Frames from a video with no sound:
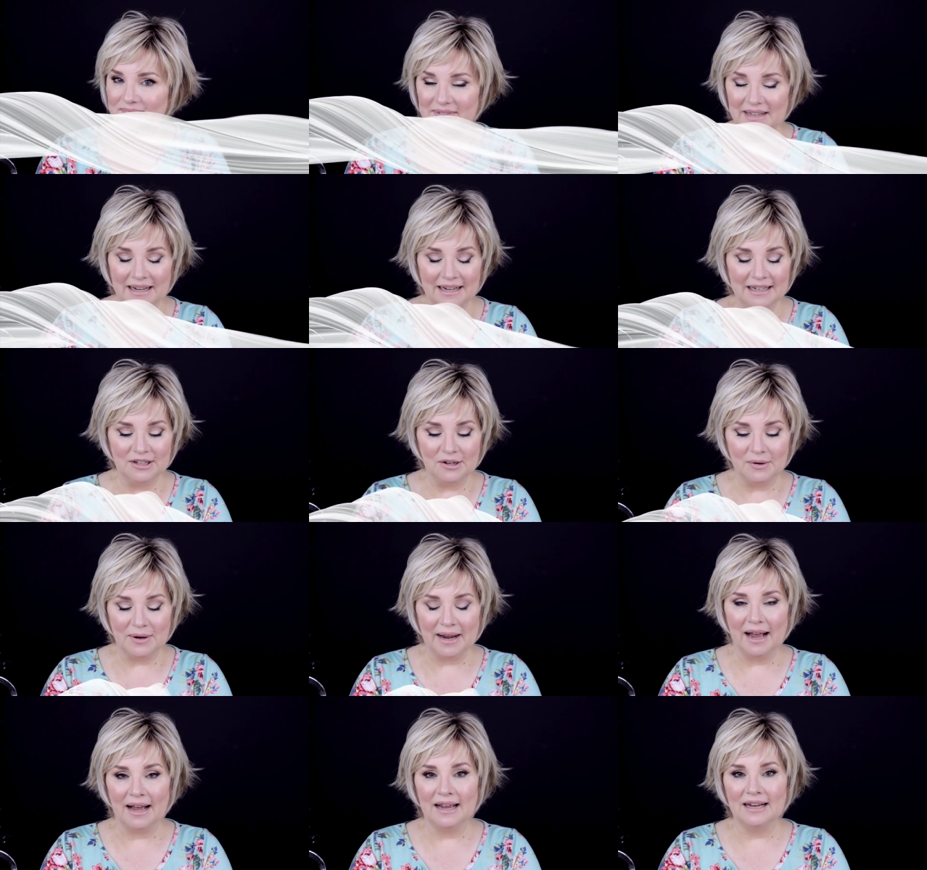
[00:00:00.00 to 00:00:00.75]
I
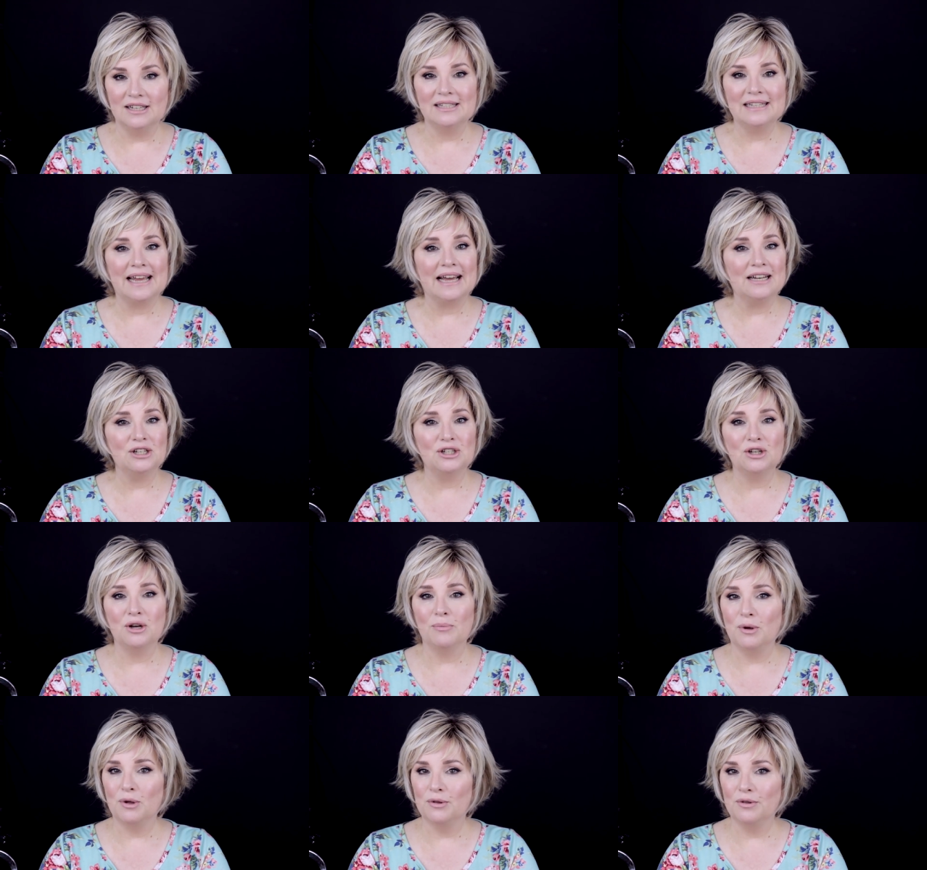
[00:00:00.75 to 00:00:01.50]
know, I, I just had to
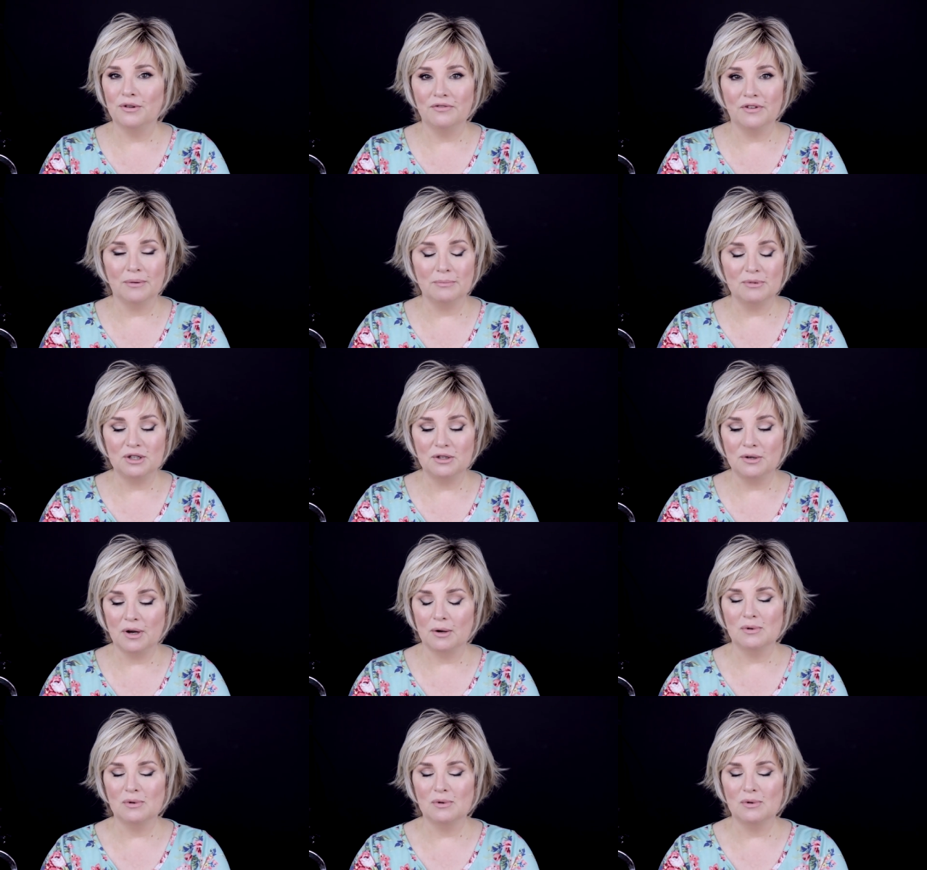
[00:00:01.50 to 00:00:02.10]
show both of them to you.